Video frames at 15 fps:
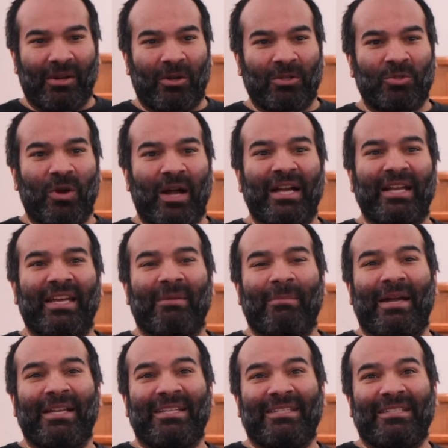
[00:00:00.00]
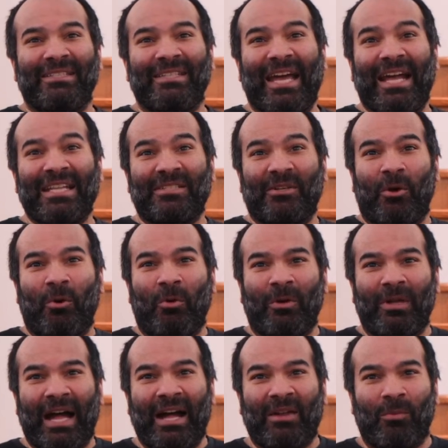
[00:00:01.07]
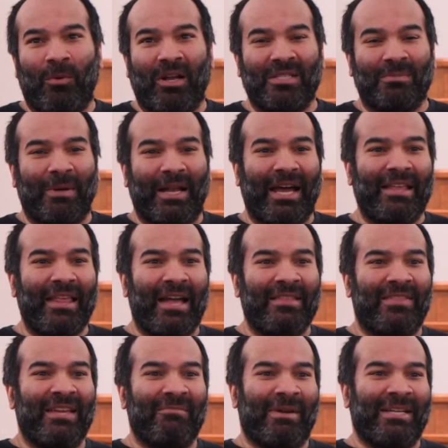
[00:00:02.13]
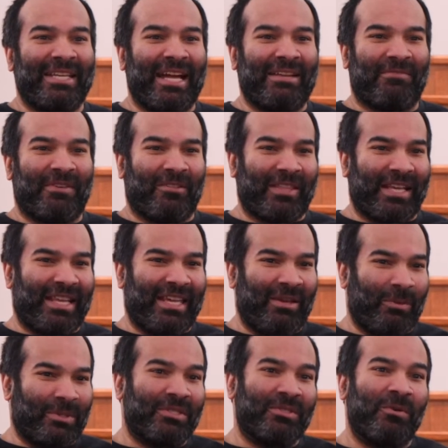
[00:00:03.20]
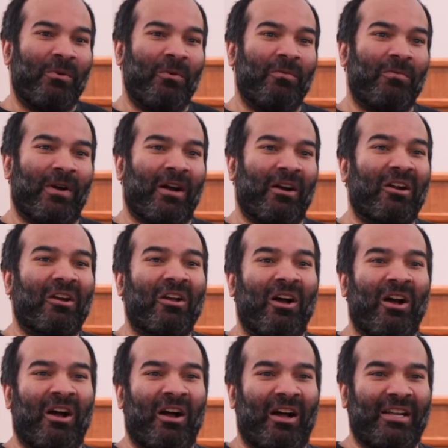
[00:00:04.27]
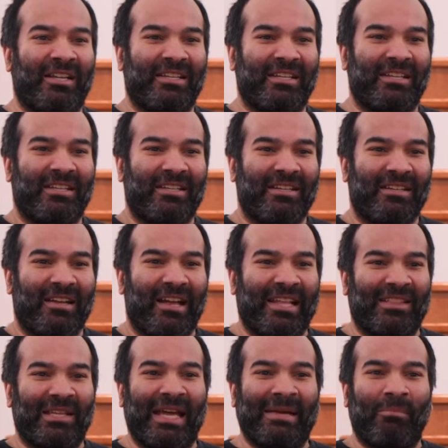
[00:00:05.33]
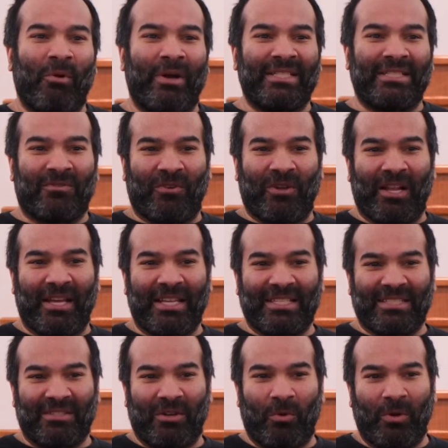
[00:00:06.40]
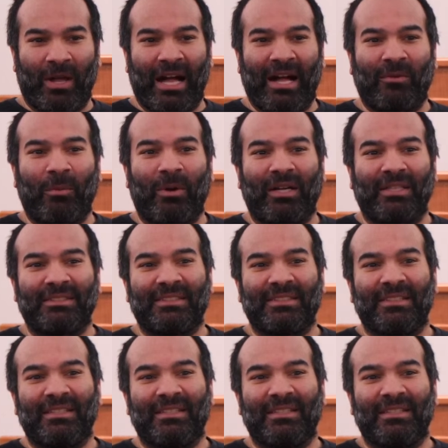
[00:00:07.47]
try to get my dad to know who God was. But I think my dad felt that he was too far gone at that point to really get to know who God was.